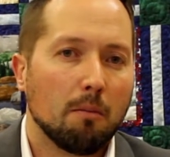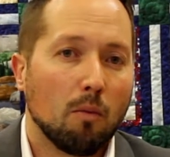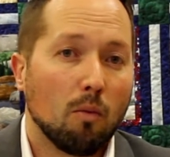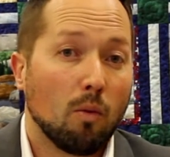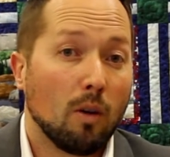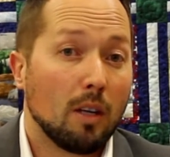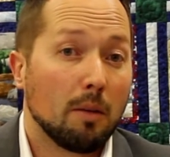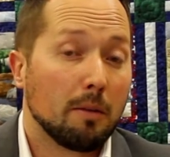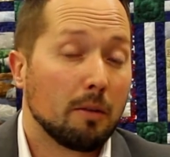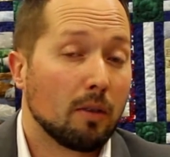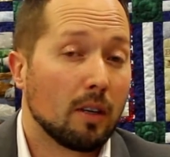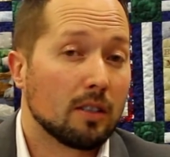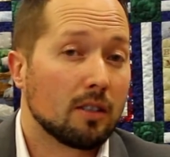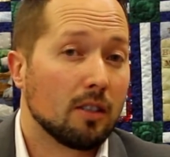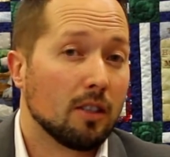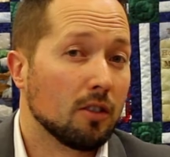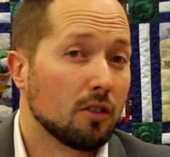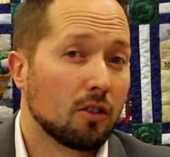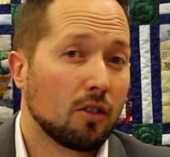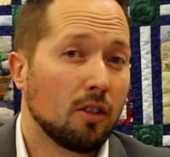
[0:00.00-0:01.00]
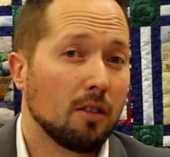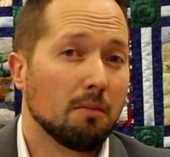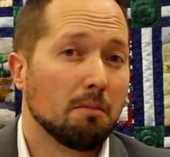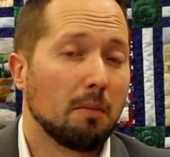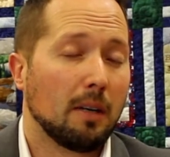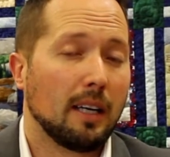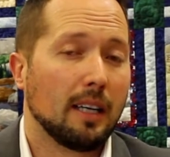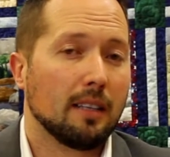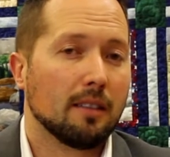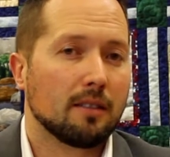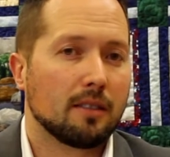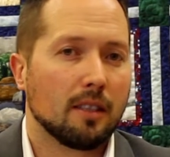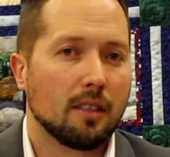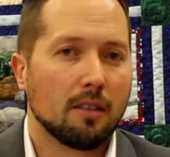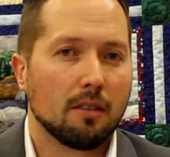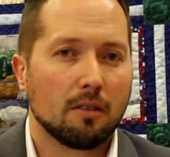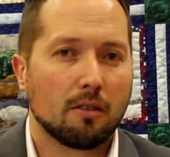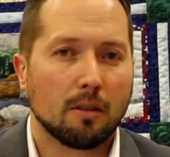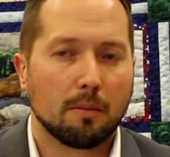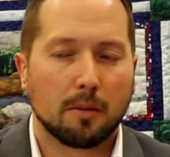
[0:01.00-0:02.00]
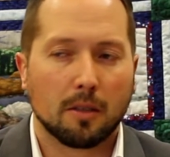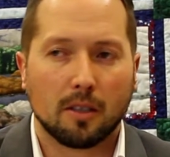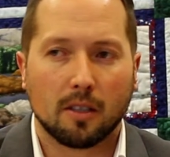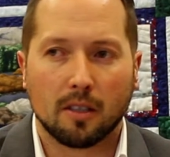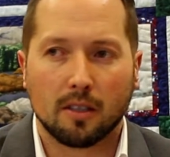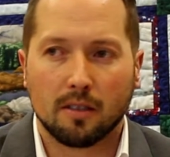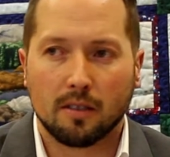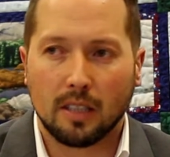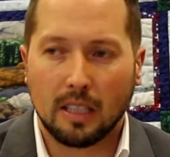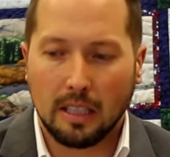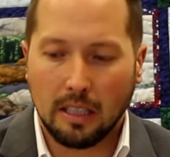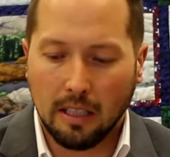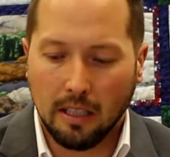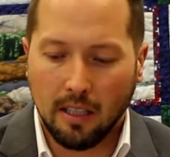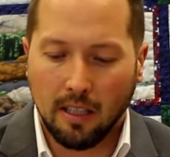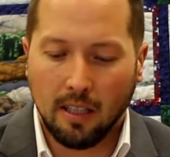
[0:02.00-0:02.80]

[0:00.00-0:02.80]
Wyoming residents couldn't buy and sell cryptocurrency.